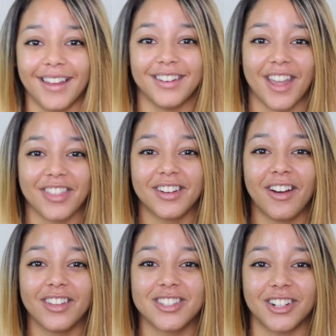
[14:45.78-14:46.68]
another
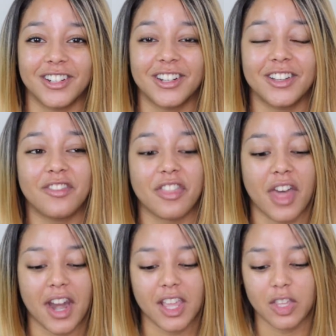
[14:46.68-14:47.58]
alternative
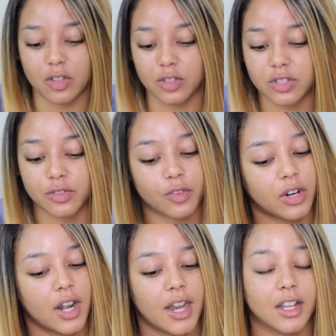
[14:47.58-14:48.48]
that I use for
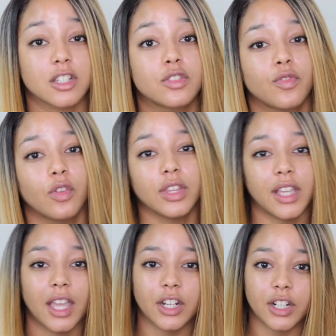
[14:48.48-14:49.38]
an
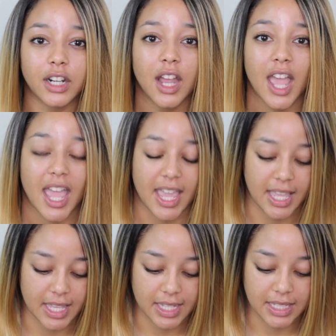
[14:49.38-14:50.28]
exfoliator
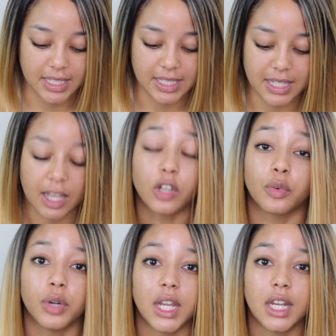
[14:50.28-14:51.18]
is
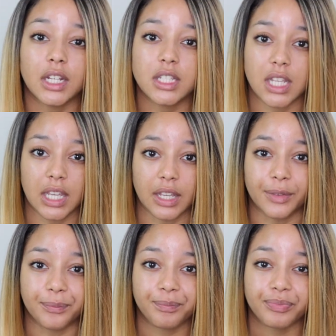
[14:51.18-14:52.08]
green
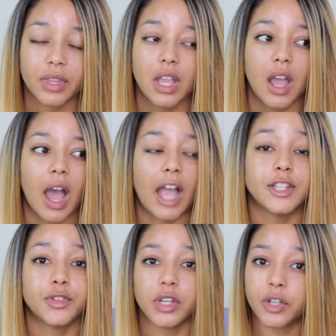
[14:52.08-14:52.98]
tea I
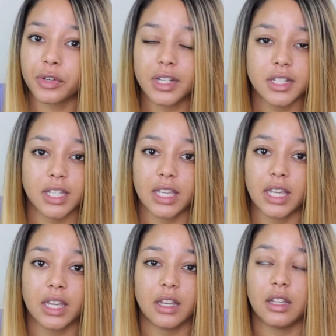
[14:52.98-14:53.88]
drink green
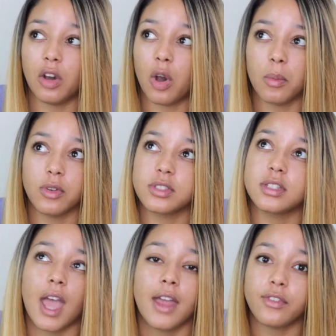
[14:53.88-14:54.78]
tea almost
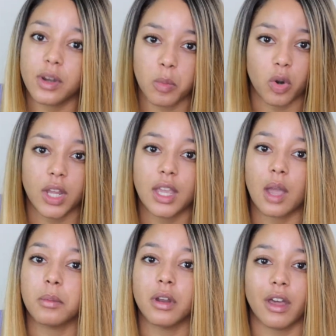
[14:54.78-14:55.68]
every morning.
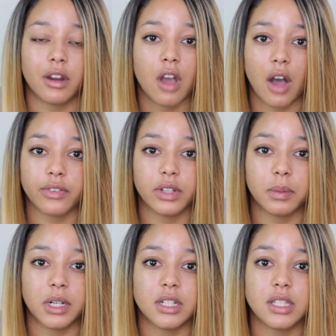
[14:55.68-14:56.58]
I'm not a coffee
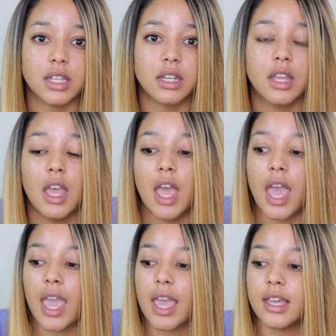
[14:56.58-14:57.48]
person
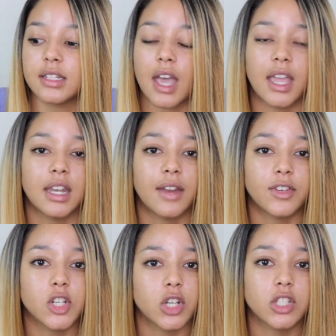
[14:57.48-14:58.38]
and I never
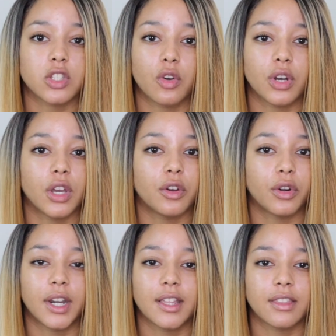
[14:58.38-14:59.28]
drink soda or
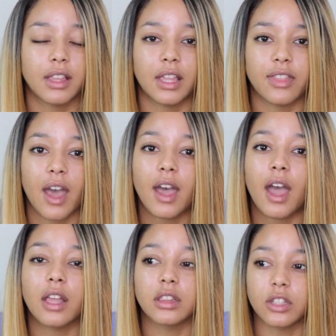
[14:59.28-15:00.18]
anything like that.
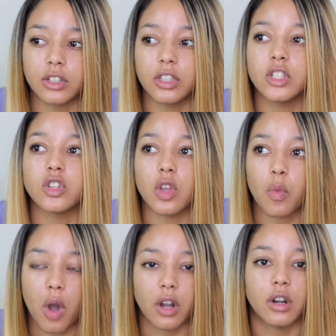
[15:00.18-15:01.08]
I literally drink
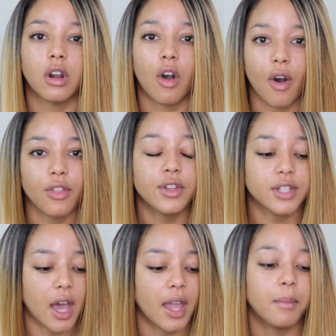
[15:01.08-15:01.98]
water all the
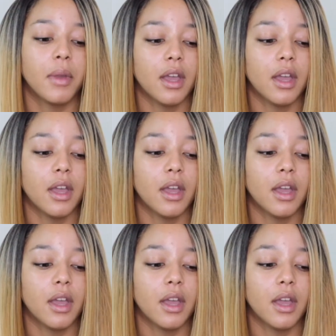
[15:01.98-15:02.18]
time.